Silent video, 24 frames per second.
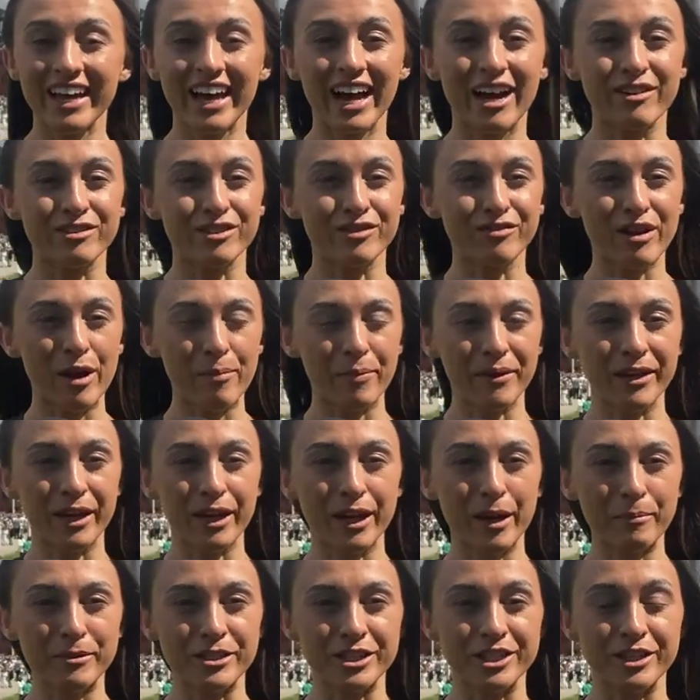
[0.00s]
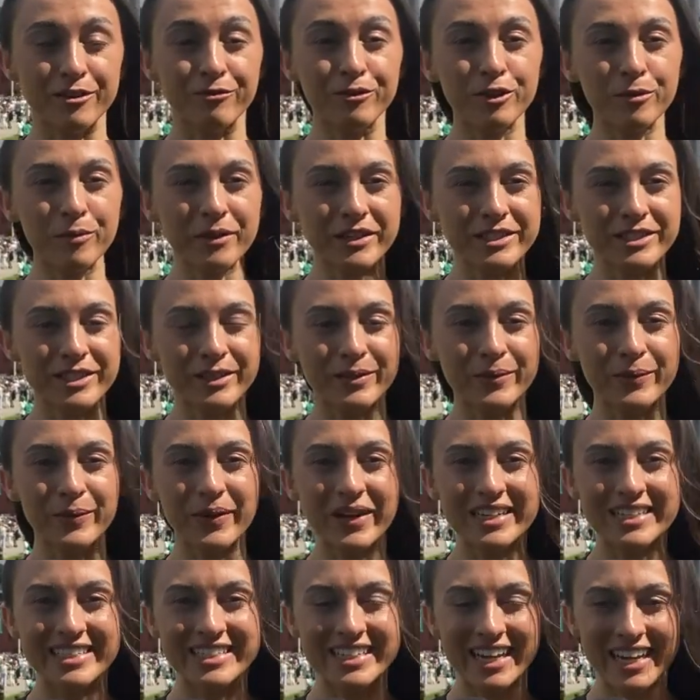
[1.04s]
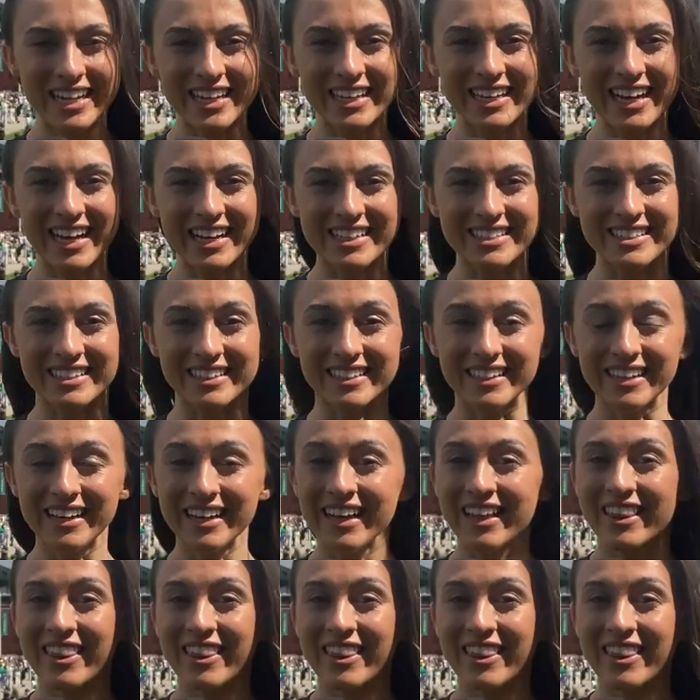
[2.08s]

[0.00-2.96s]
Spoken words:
after wrapping it up just a few weeks ago at Tynecastle.